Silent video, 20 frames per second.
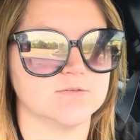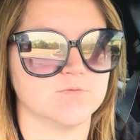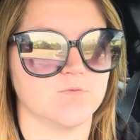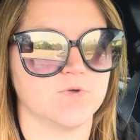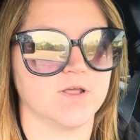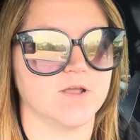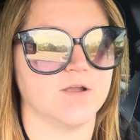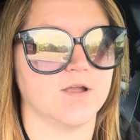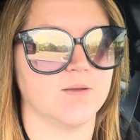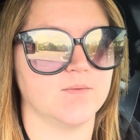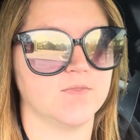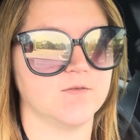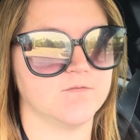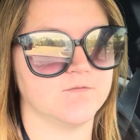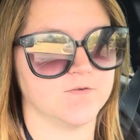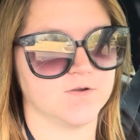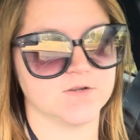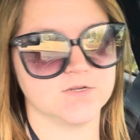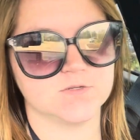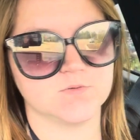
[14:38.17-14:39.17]
When I grabbed the
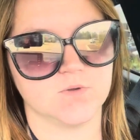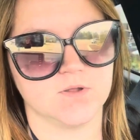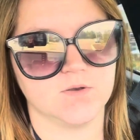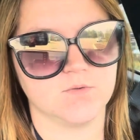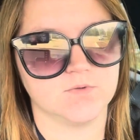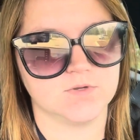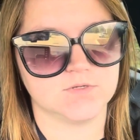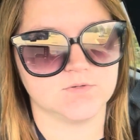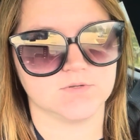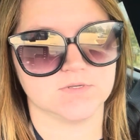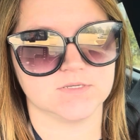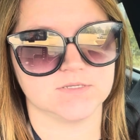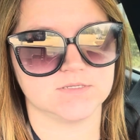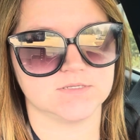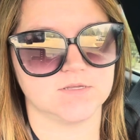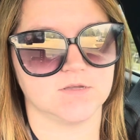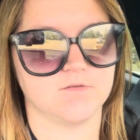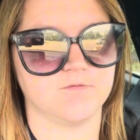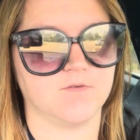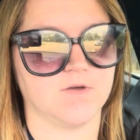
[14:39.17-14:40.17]
first one, which was
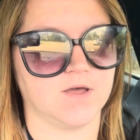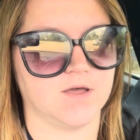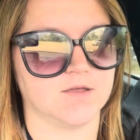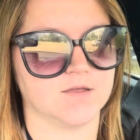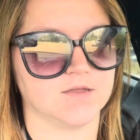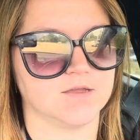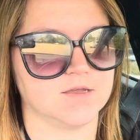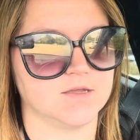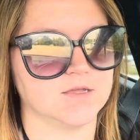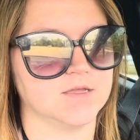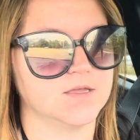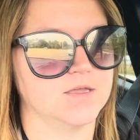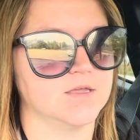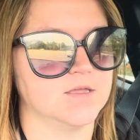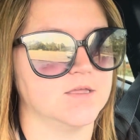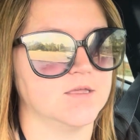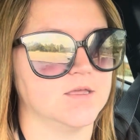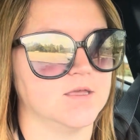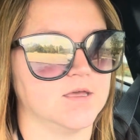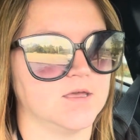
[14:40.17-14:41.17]
a vodka,
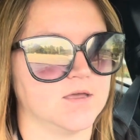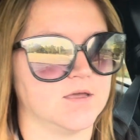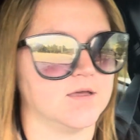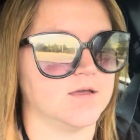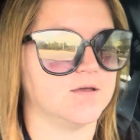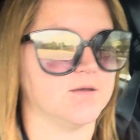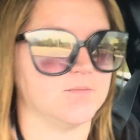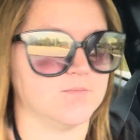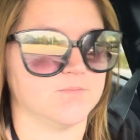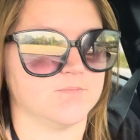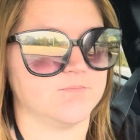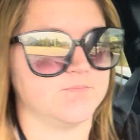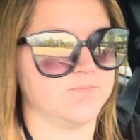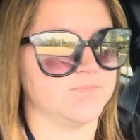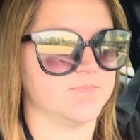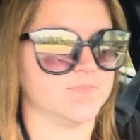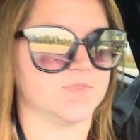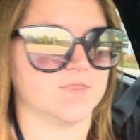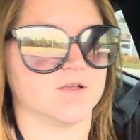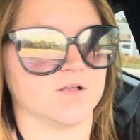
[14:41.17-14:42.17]
um,
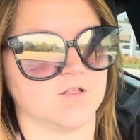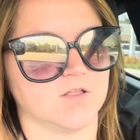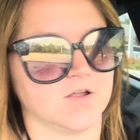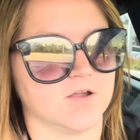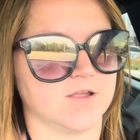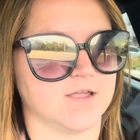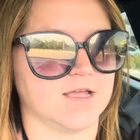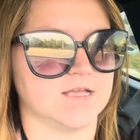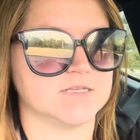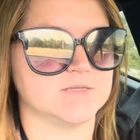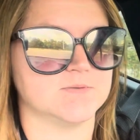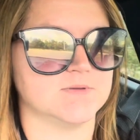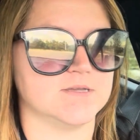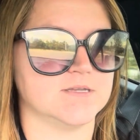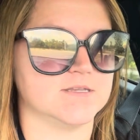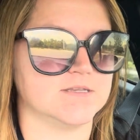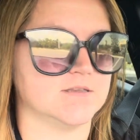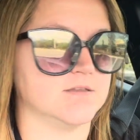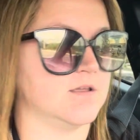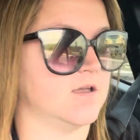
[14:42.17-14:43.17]
the clerk asked
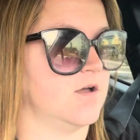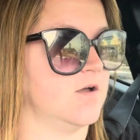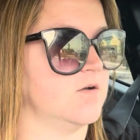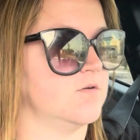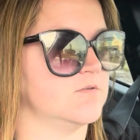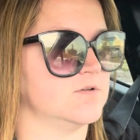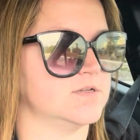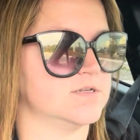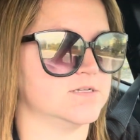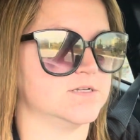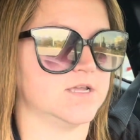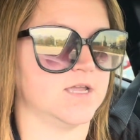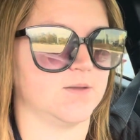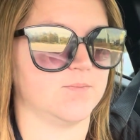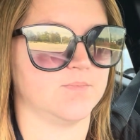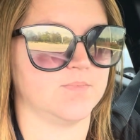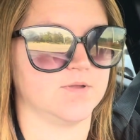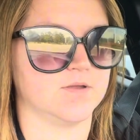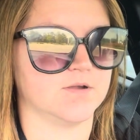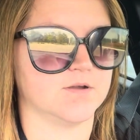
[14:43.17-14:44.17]
me, oh, does she have,
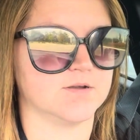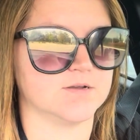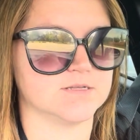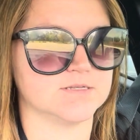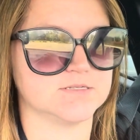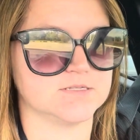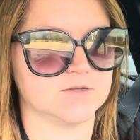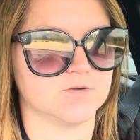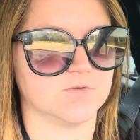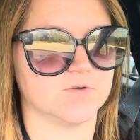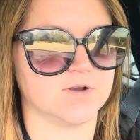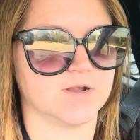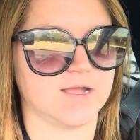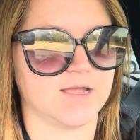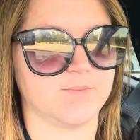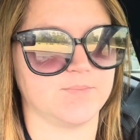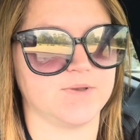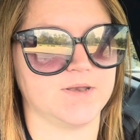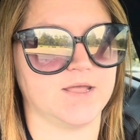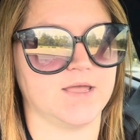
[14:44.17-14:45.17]
or does the order
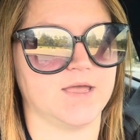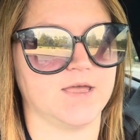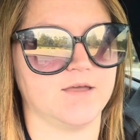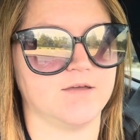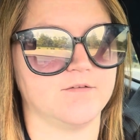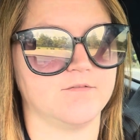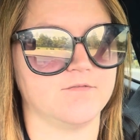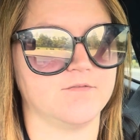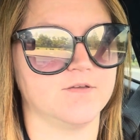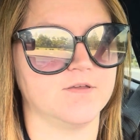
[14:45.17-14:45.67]
happen to have,